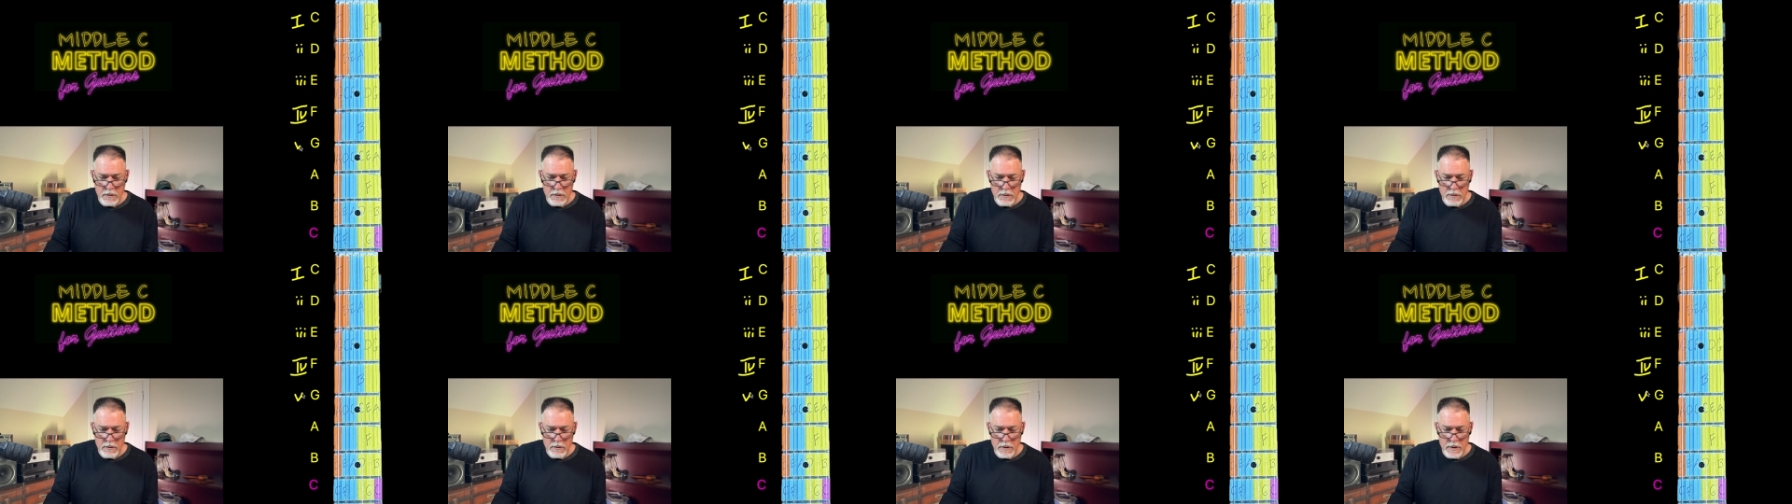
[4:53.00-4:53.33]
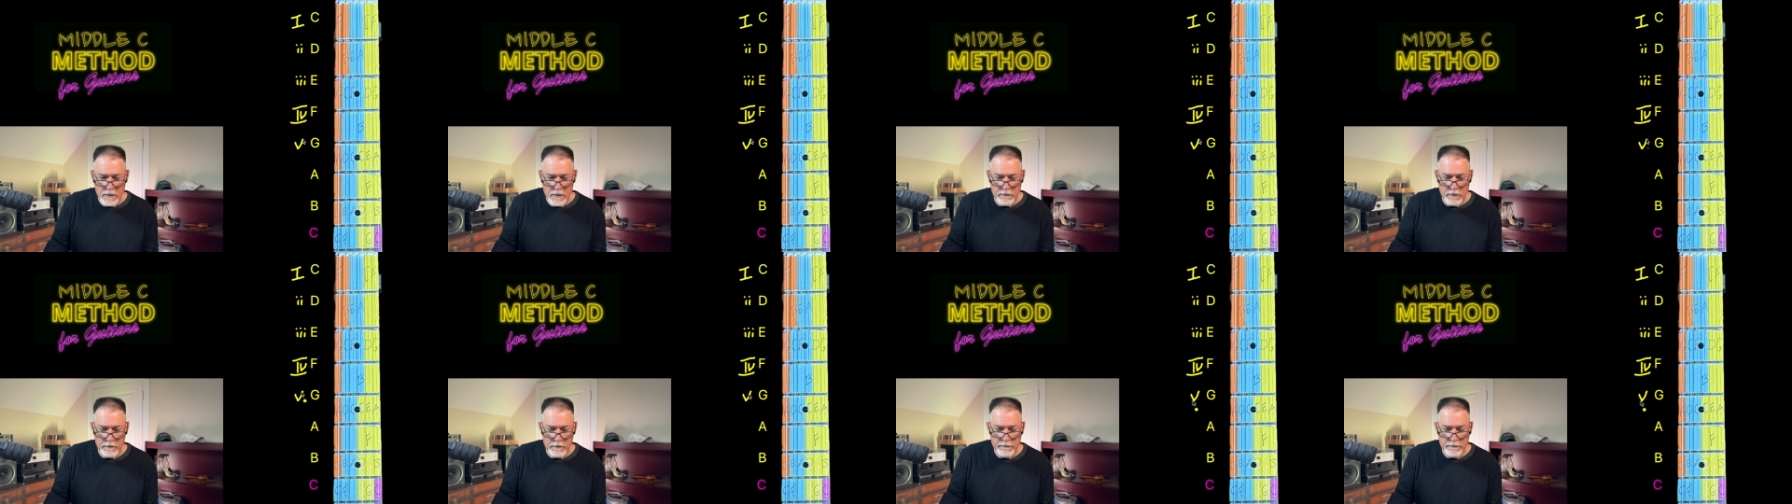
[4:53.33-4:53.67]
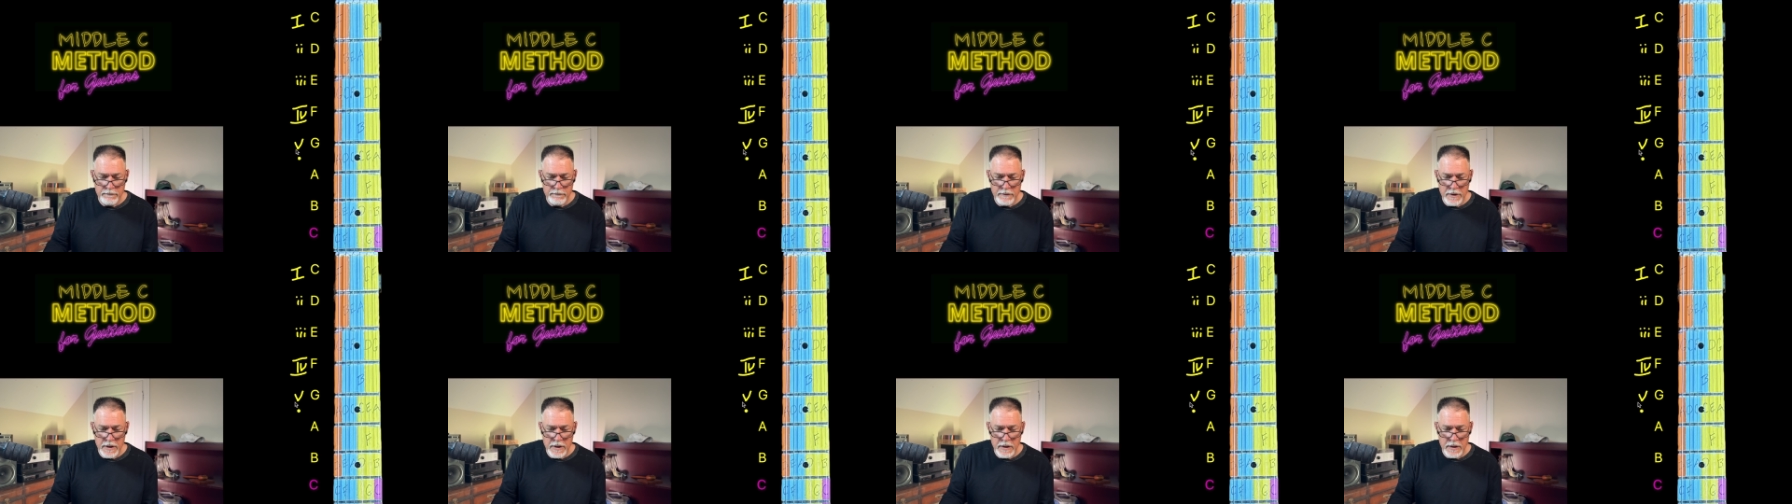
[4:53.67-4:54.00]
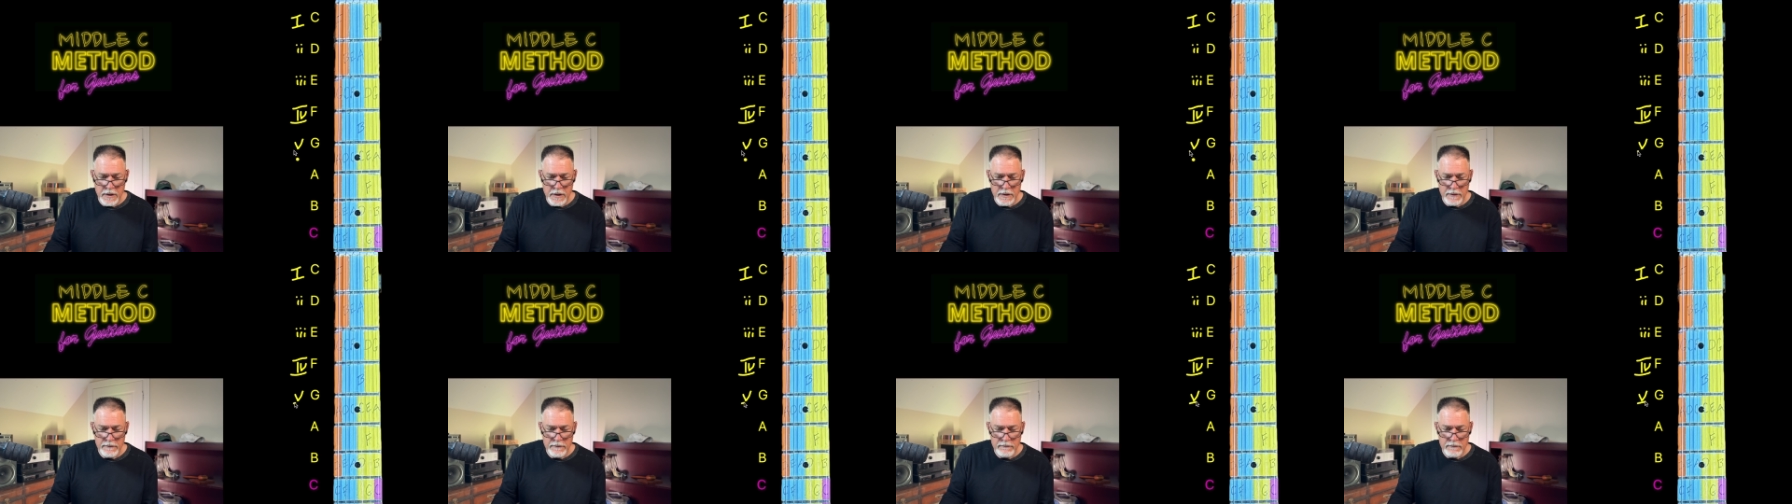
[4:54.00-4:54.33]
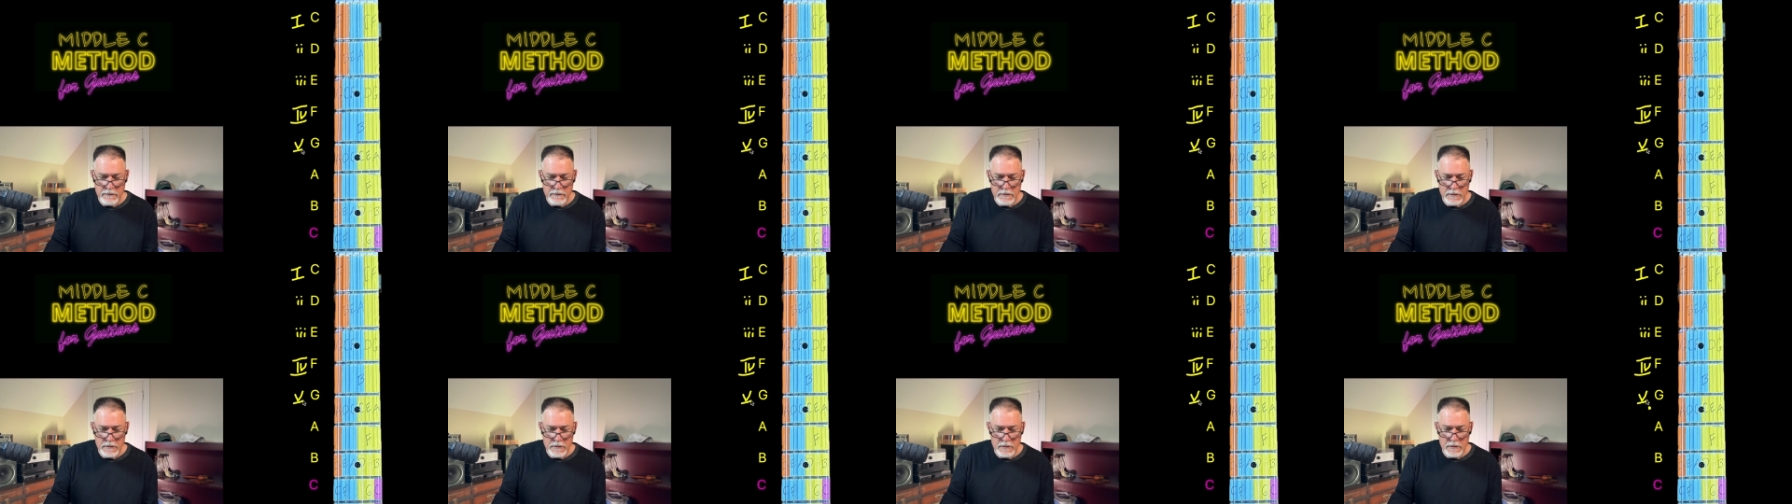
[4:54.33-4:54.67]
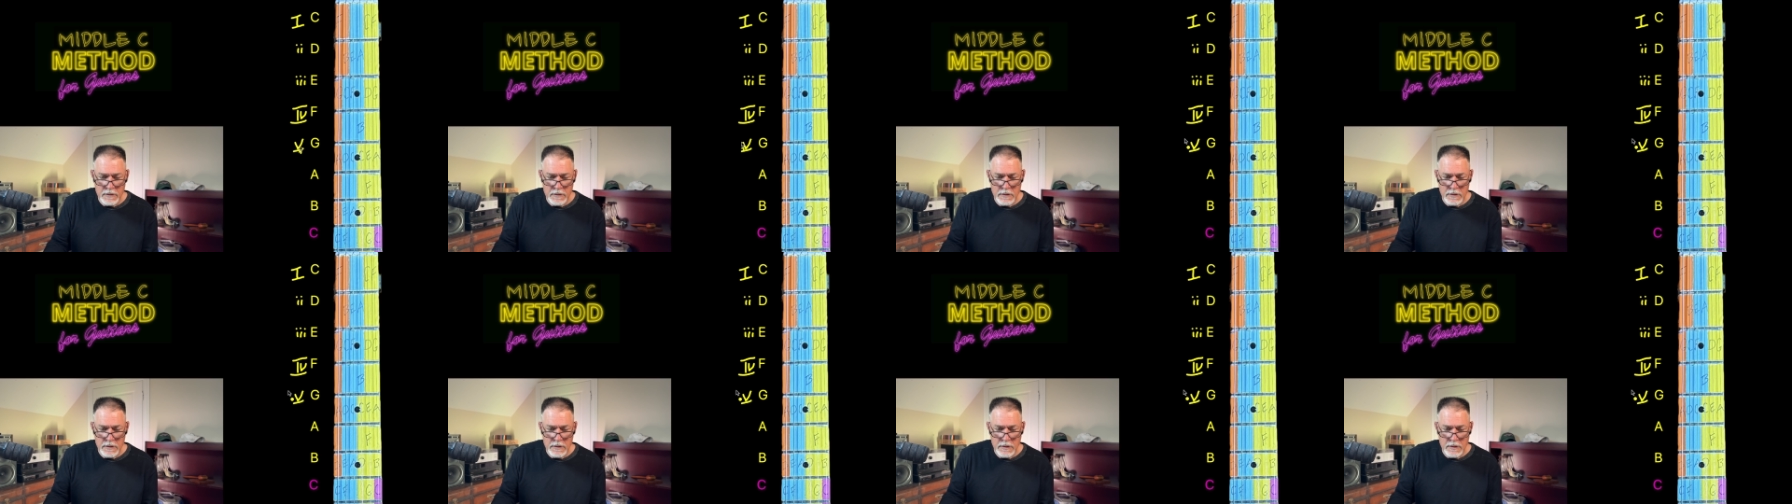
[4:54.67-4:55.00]
We have our 5
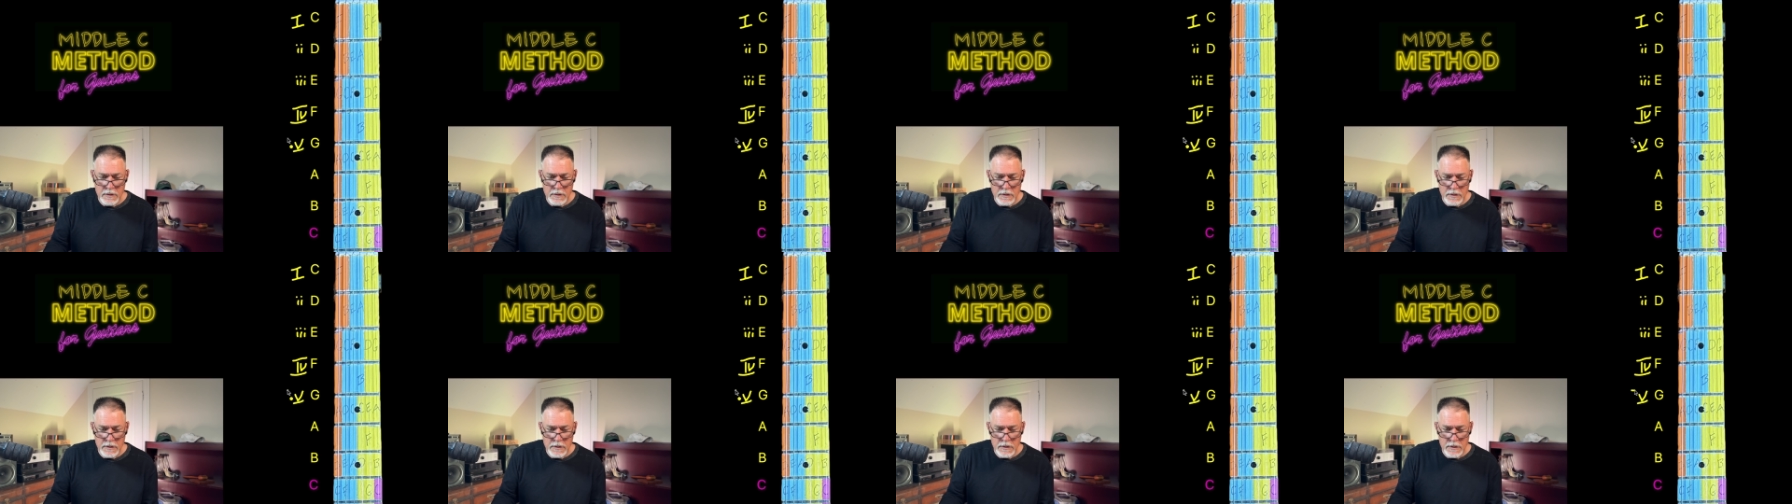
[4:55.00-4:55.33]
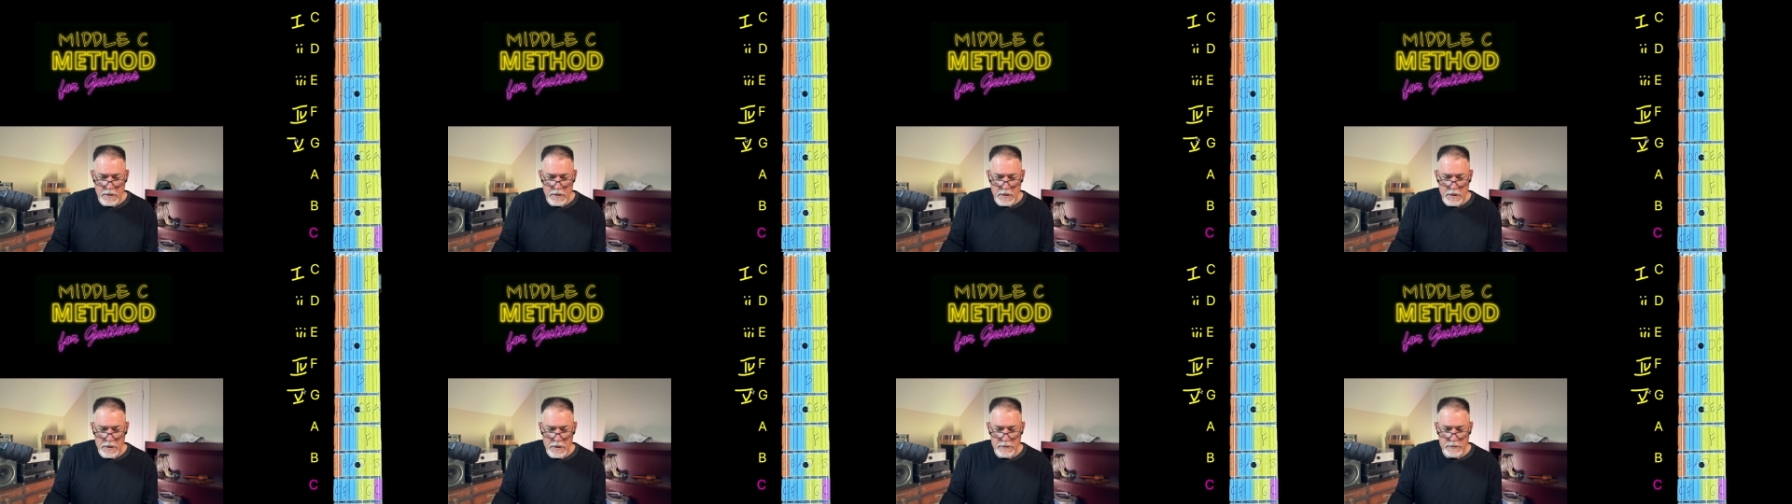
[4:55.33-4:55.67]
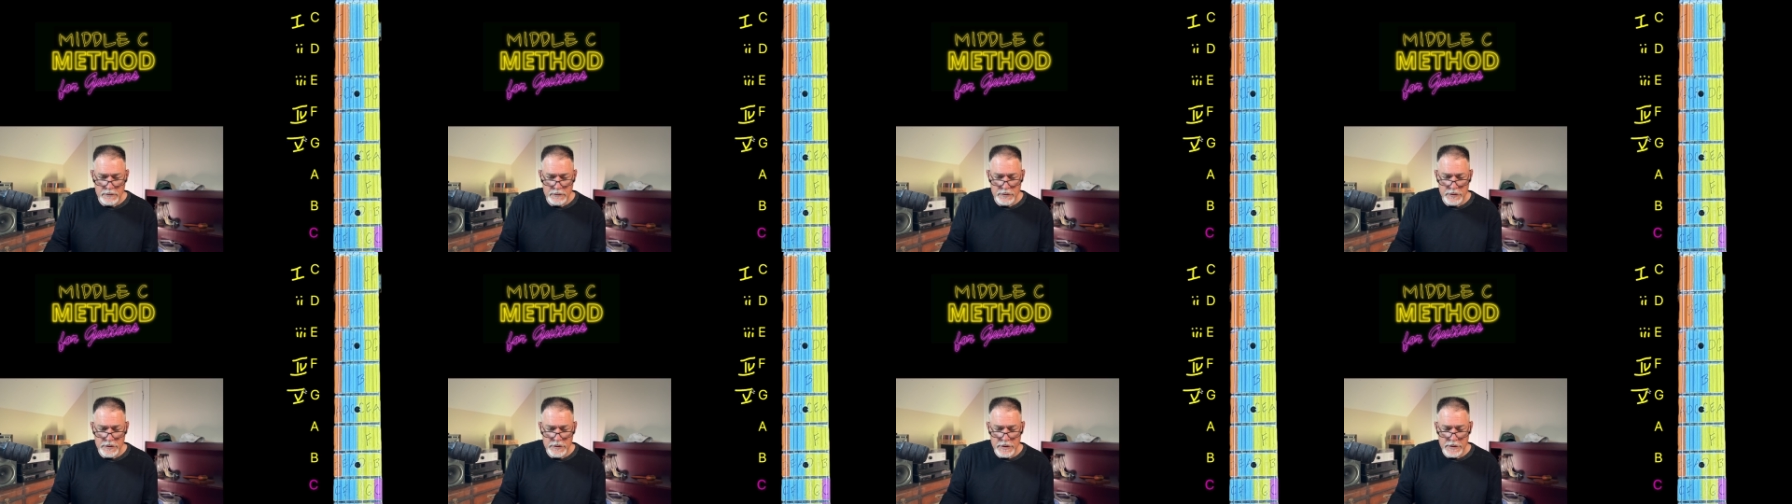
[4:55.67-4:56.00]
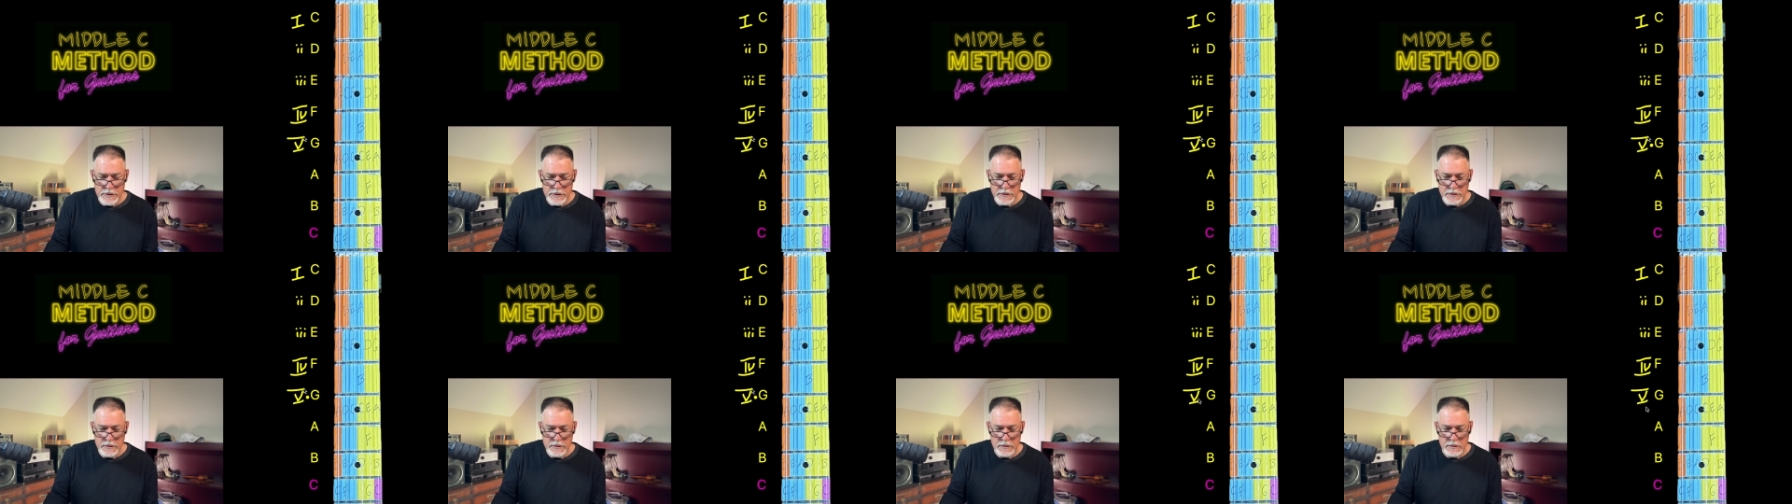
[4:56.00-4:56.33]
at G,